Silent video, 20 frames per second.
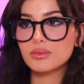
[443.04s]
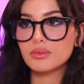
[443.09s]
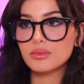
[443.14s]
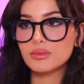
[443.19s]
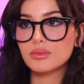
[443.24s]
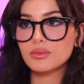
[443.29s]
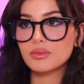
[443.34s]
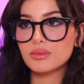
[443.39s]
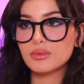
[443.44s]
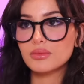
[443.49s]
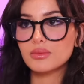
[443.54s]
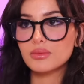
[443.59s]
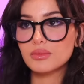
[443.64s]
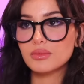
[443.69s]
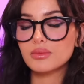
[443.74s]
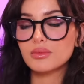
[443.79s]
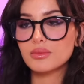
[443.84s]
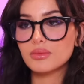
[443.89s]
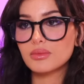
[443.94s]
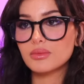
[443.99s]

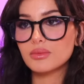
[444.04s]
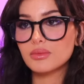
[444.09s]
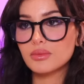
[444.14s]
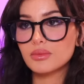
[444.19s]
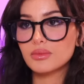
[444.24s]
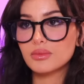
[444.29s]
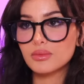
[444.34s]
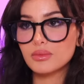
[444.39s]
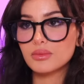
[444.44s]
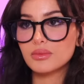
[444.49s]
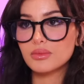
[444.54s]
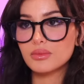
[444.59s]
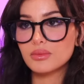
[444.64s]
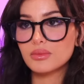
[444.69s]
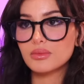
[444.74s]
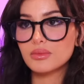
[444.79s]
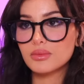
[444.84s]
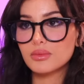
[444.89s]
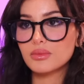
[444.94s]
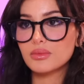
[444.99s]

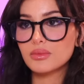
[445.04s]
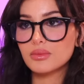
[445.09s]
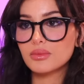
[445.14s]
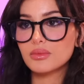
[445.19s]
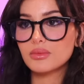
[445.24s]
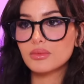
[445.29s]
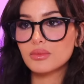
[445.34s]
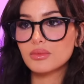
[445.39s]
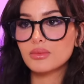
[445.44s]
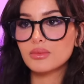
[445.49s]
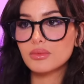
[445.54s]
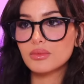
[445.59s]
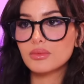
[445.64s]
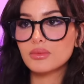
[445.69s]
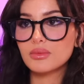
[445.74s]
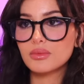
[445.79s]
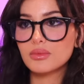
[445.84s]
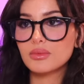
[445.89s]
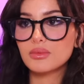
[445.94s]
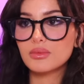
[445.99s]

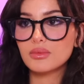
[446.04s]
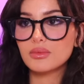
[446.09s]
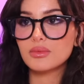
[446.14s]
[no speech]